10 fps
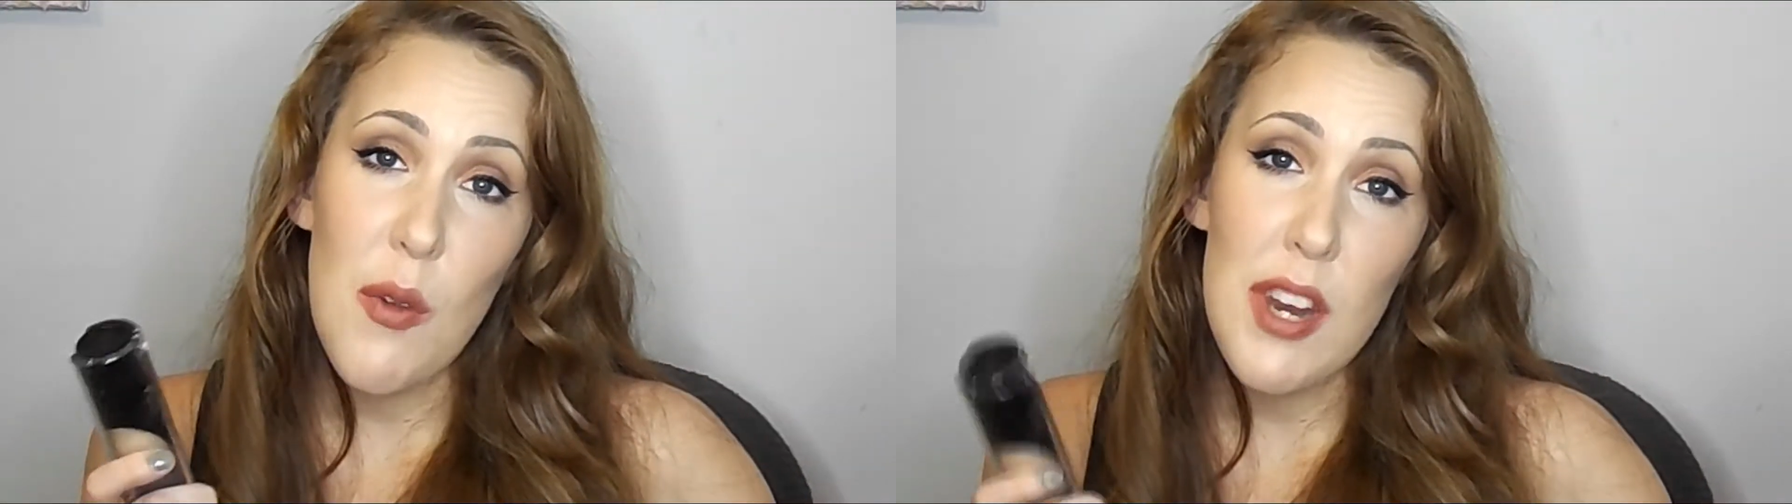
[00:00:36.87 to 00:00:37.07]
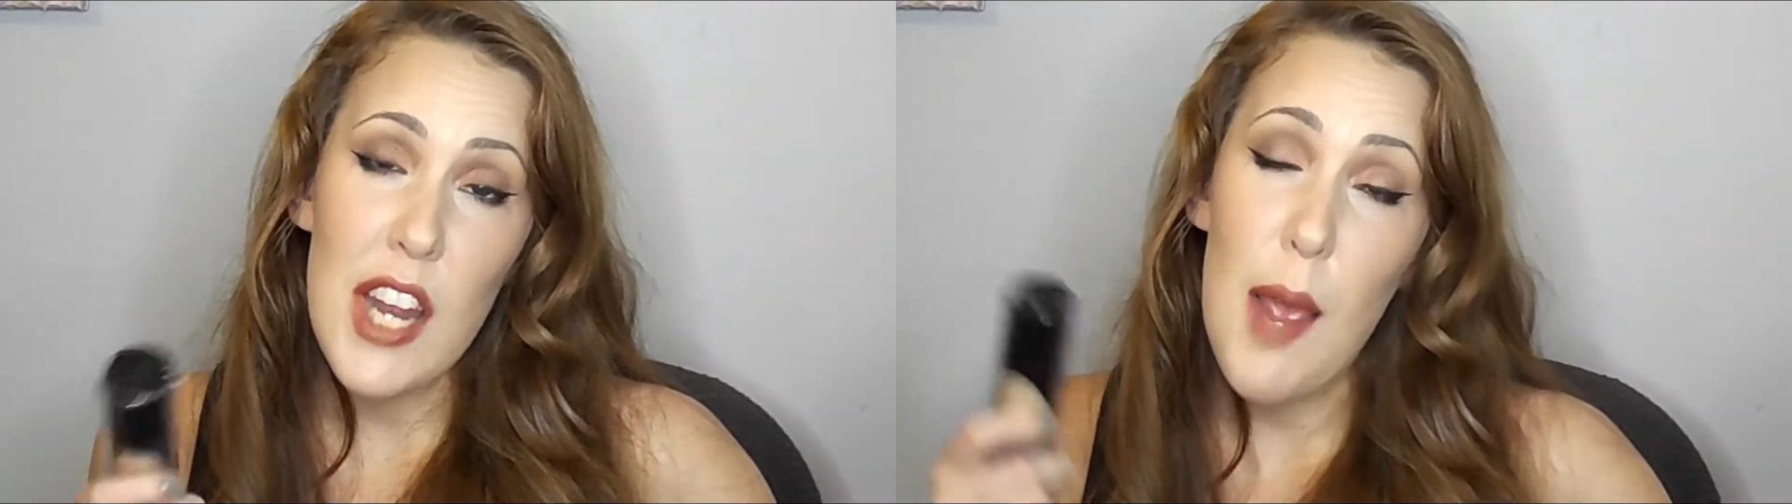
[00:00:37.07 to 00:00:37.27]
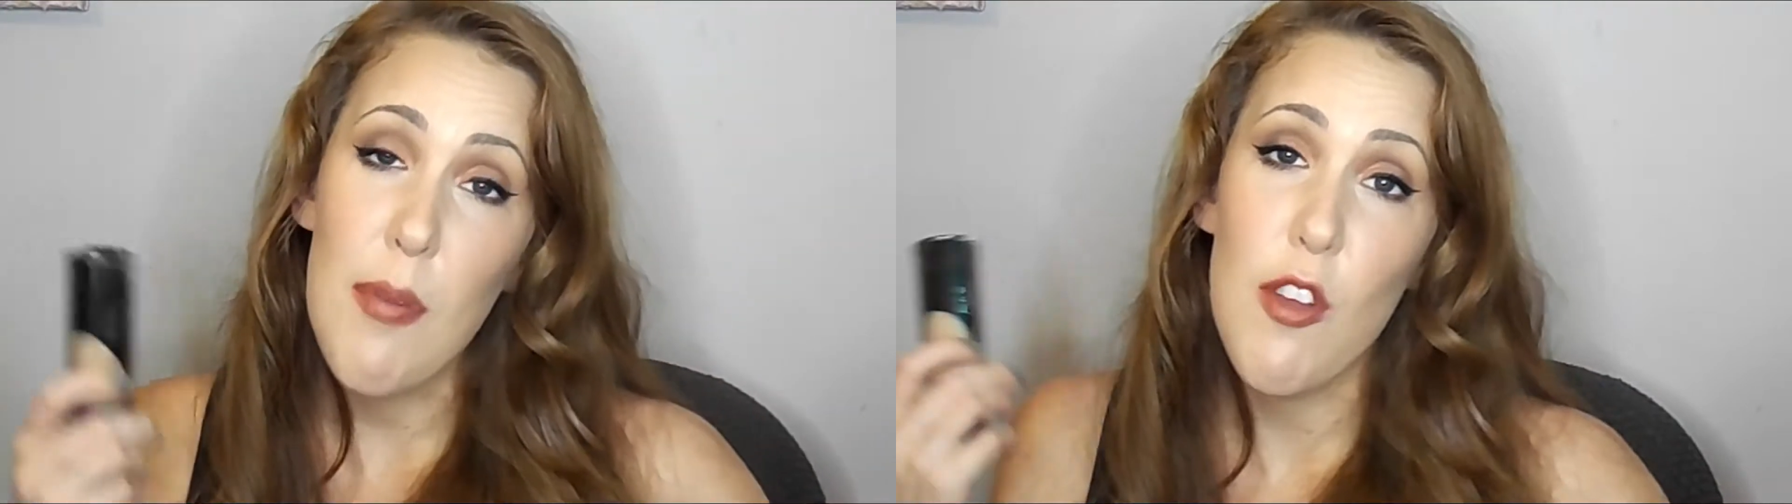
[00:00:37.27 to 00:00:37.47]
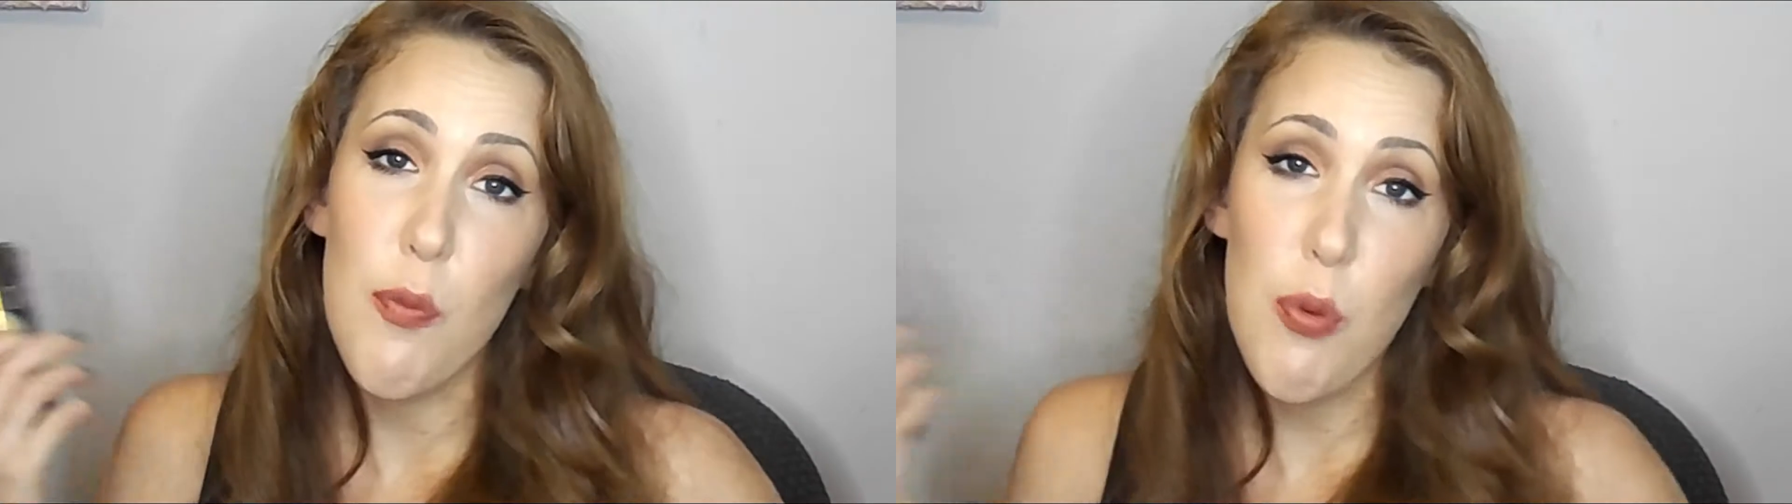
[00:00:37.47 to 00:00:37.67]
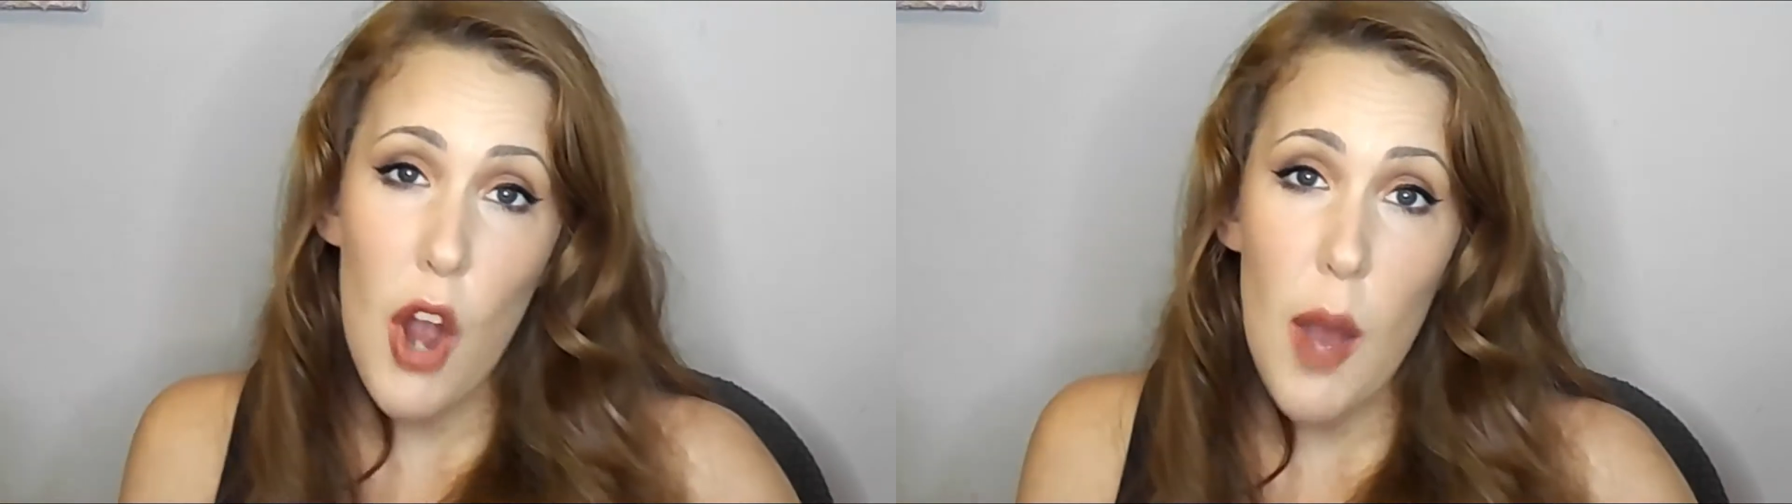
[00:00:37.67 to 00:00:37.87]
you any types
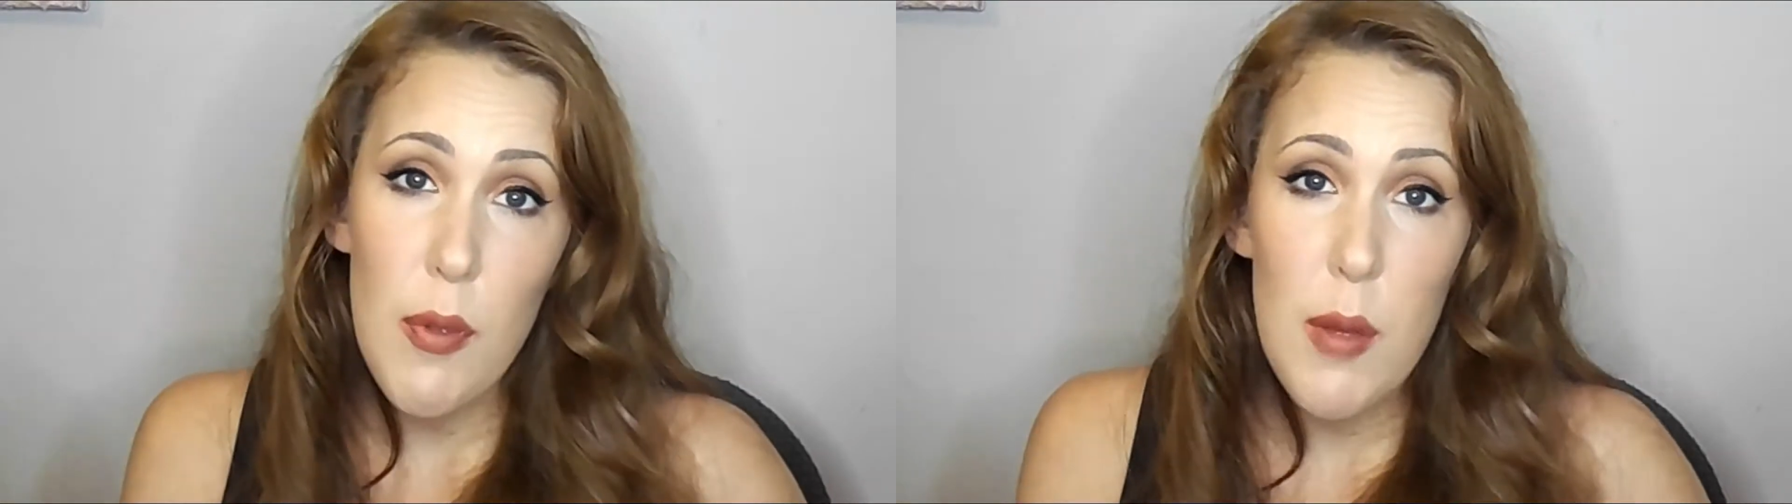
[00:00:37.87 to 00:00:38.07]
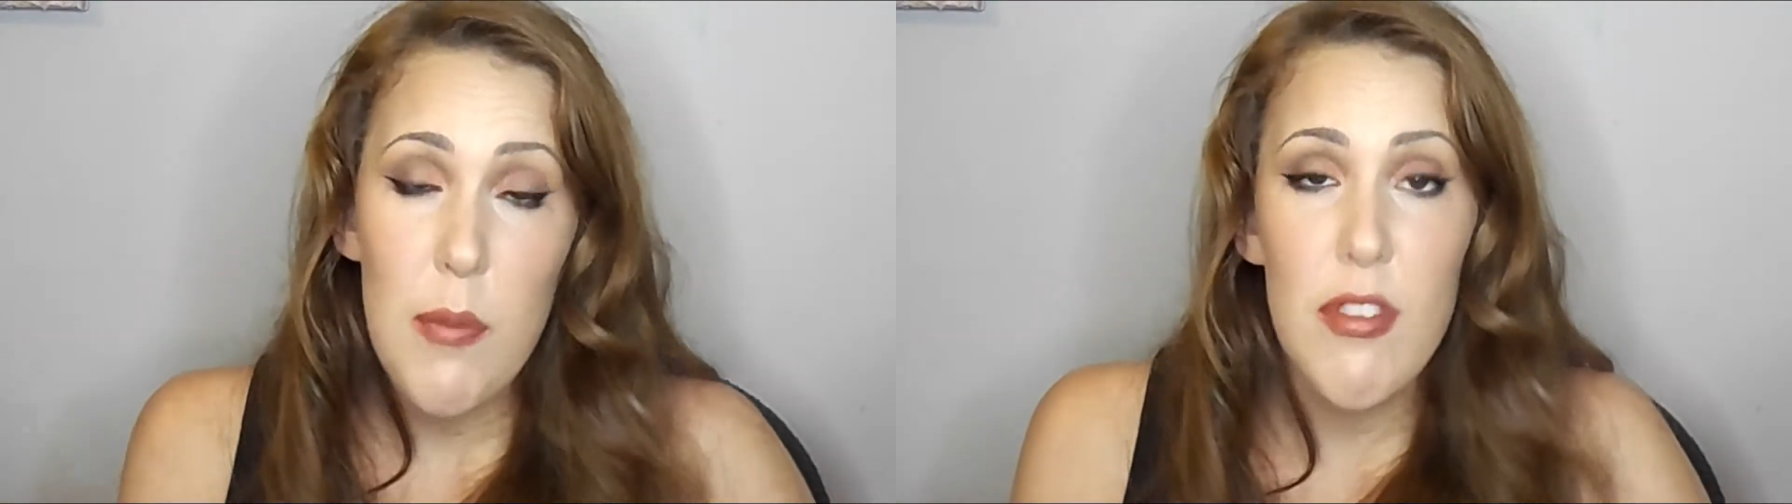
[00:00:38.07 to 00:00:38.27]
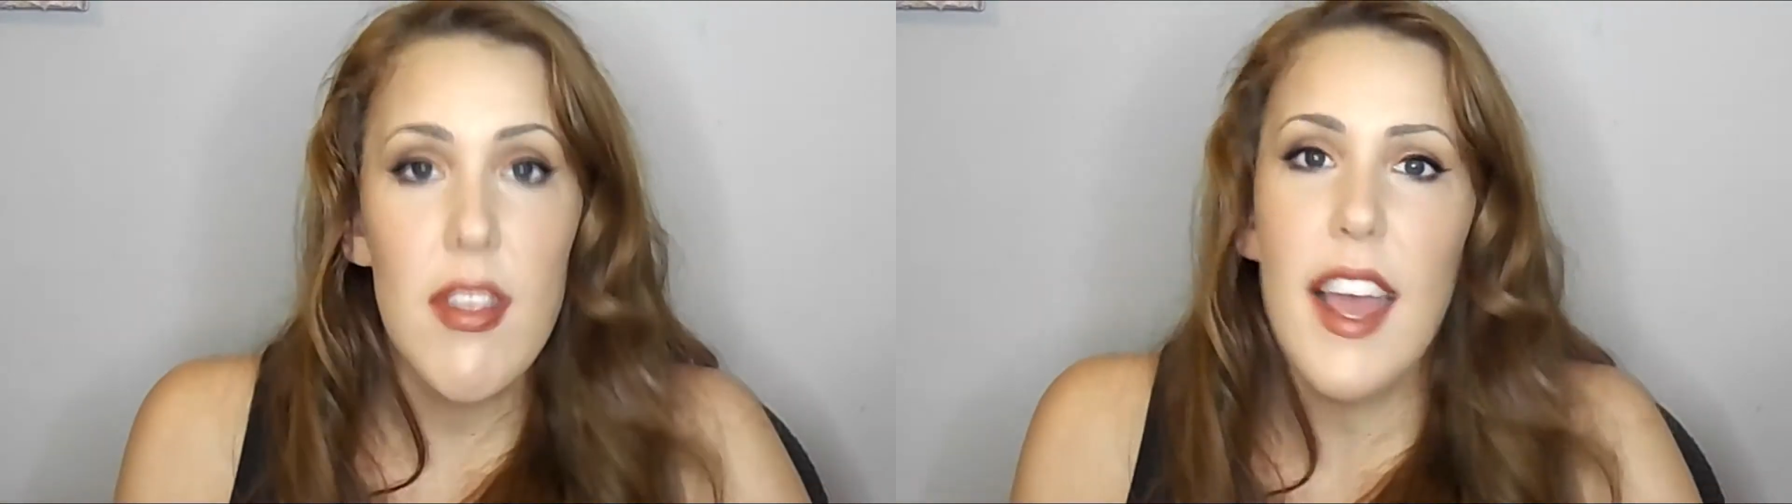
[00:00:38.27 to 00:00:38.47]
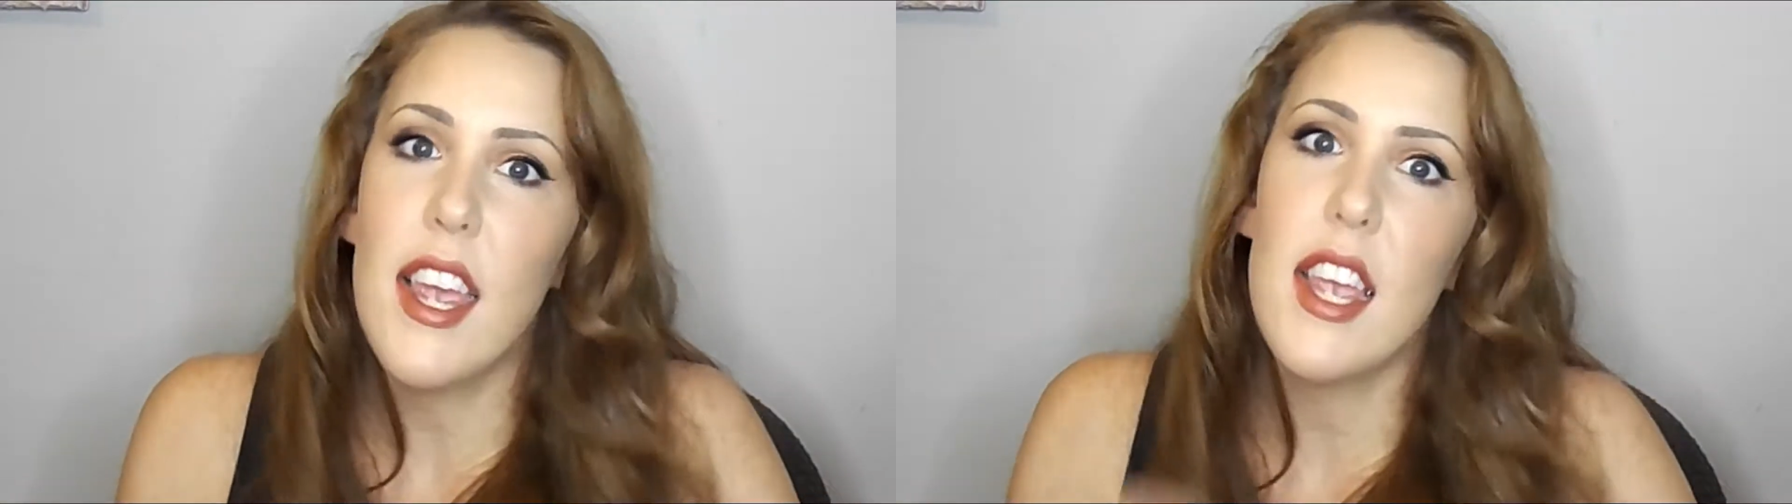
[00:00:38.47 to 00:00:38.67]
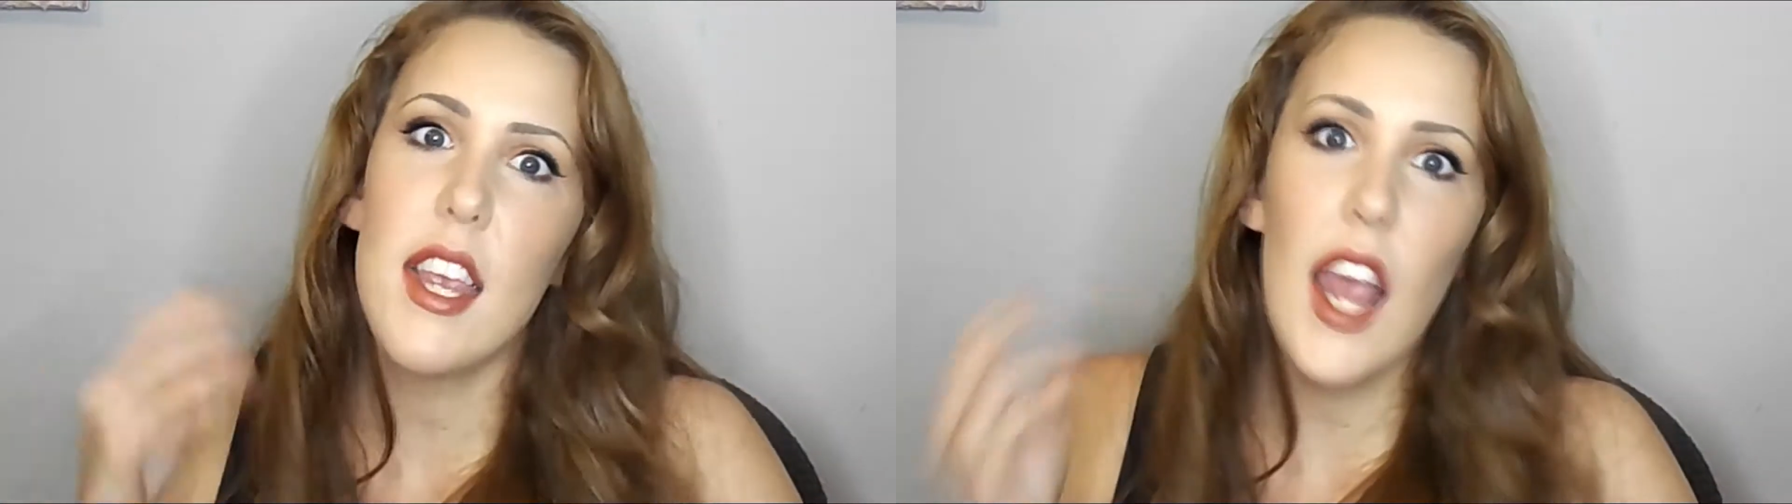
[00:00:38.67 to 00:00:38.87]
of problems like